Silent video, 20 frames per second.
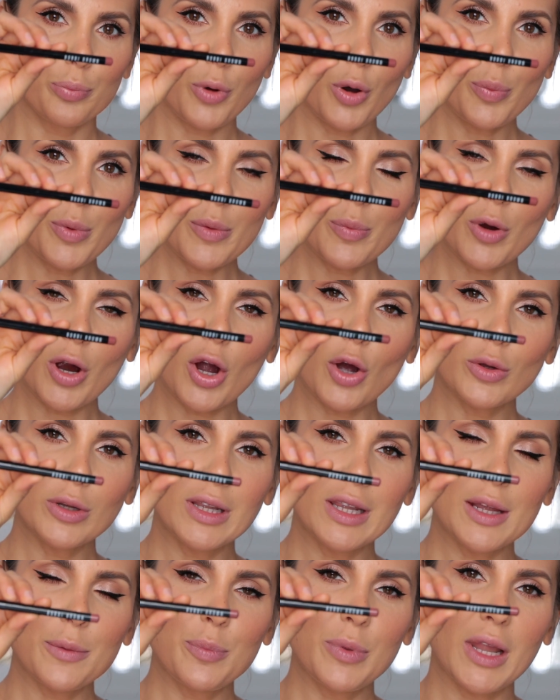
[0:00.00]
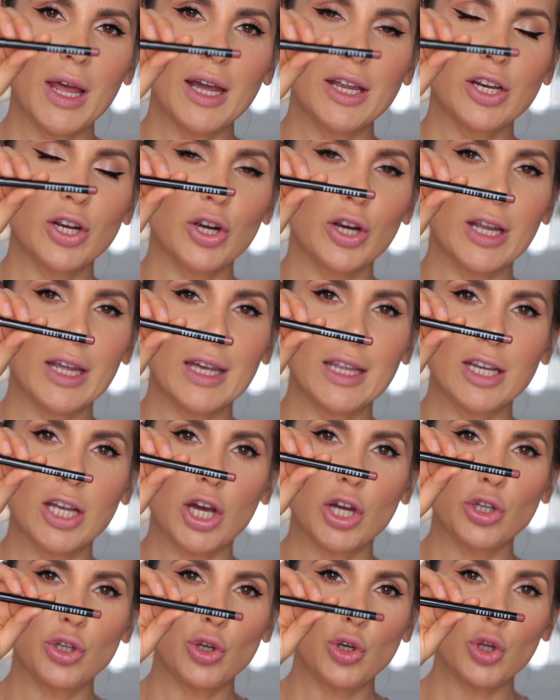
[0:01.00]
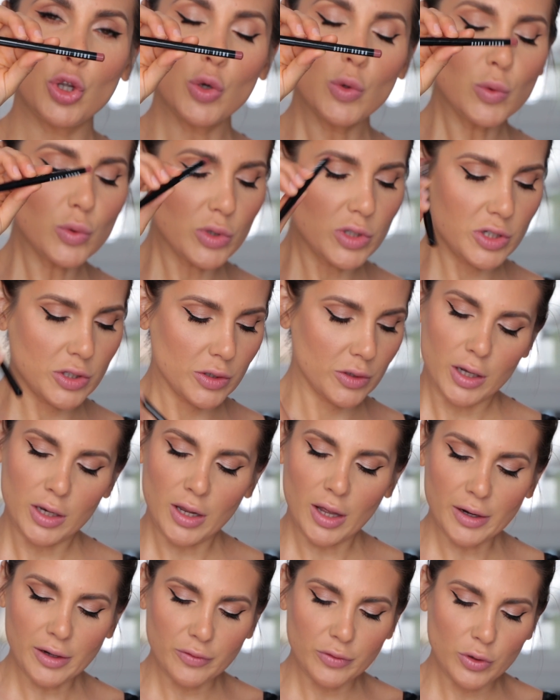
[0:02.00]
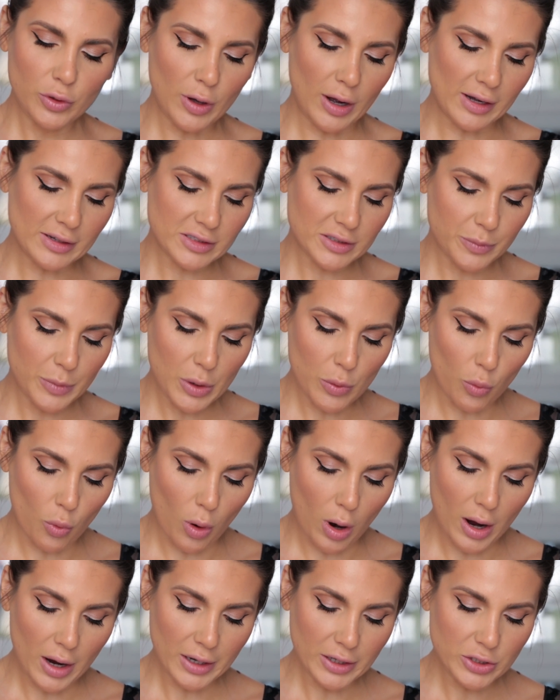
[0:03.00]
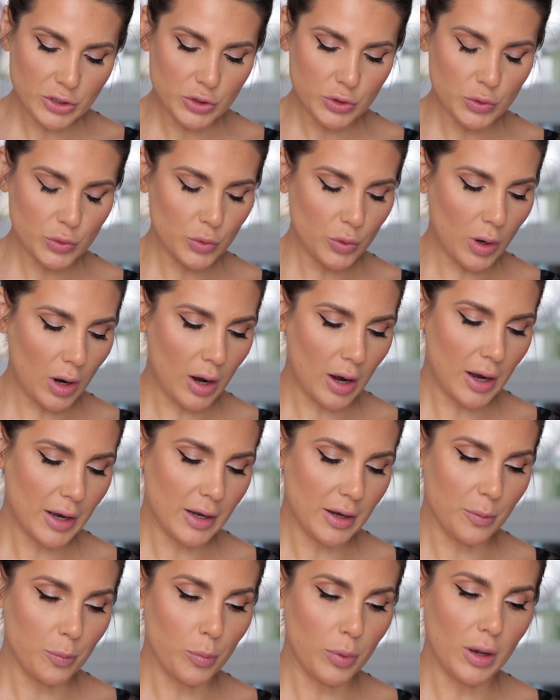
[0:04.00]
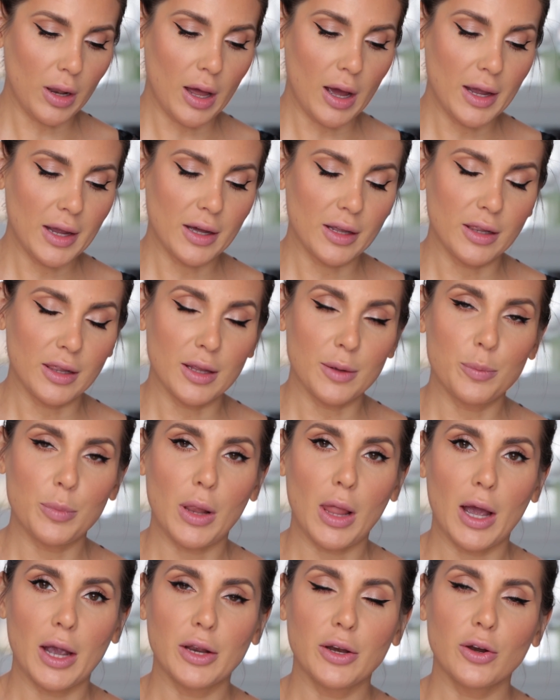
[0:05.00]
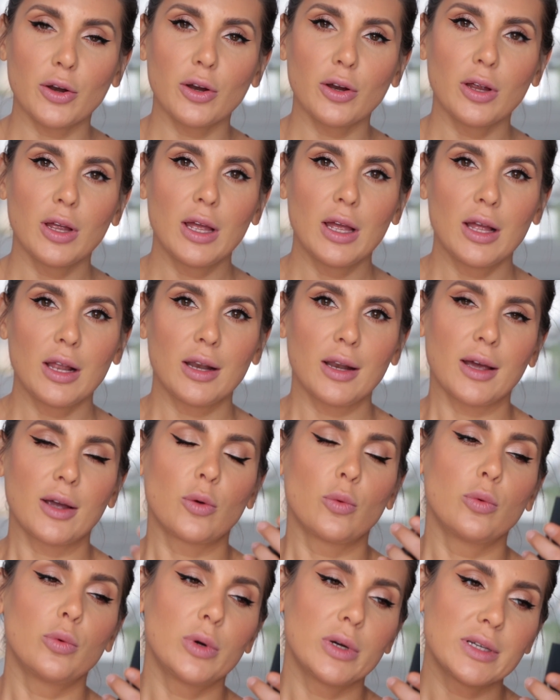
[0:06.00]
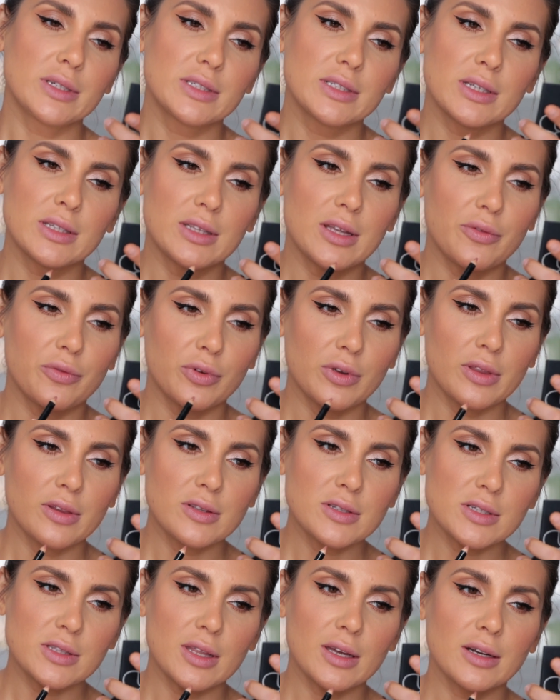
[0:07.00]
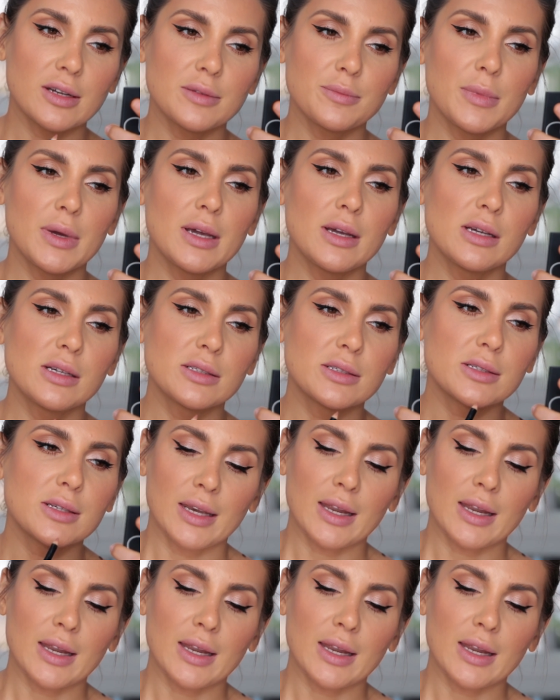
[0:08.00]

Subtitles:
Bobbi Brown lip liner in nude. A lot of you ask me, why do I apply a lip liner? Like, what is the difference that it makes?